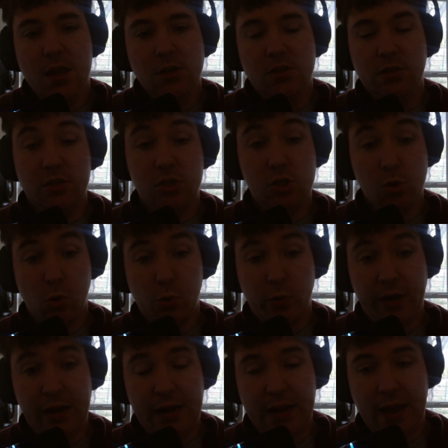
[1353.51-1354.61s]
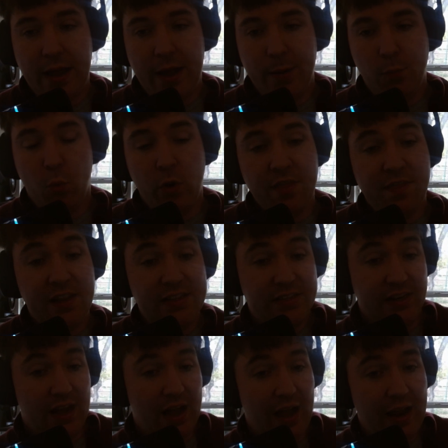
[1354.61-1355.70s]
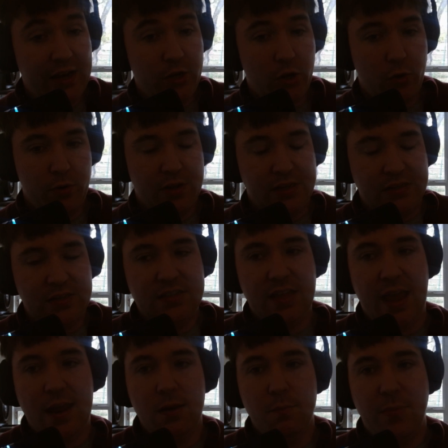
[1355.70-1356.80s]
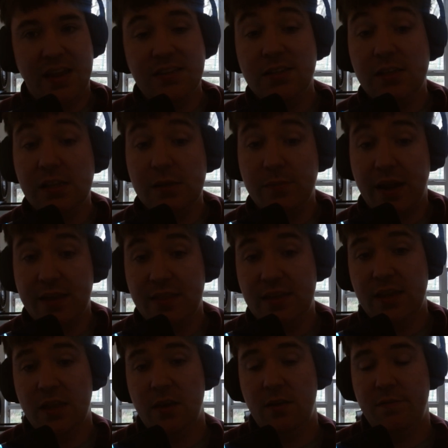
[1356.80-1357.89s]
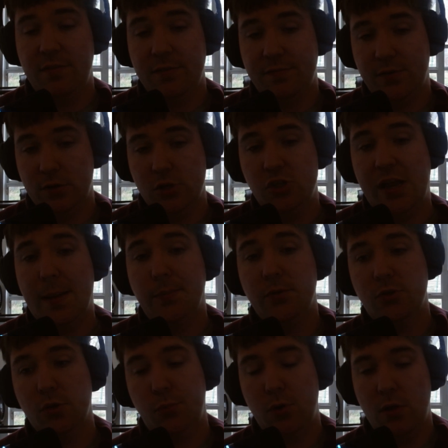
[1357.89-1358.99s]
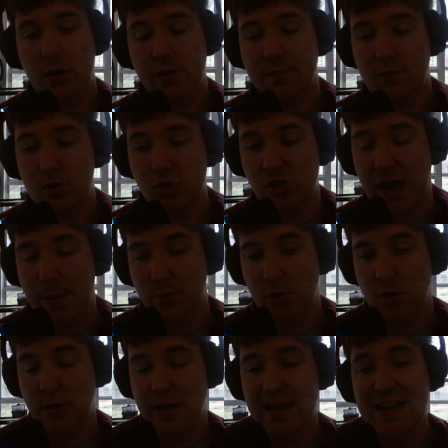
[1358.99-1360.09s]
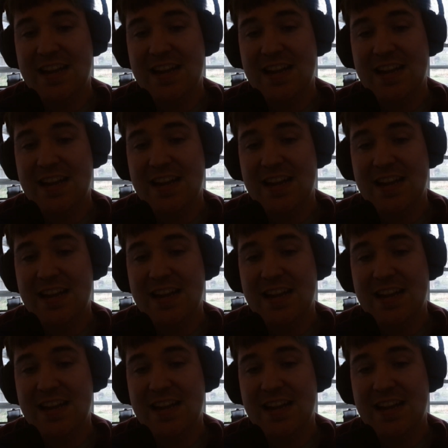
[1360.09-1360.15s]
to the story, one of the things that I noticed is that basically by the end of the first chapter, so prologue and first chapter,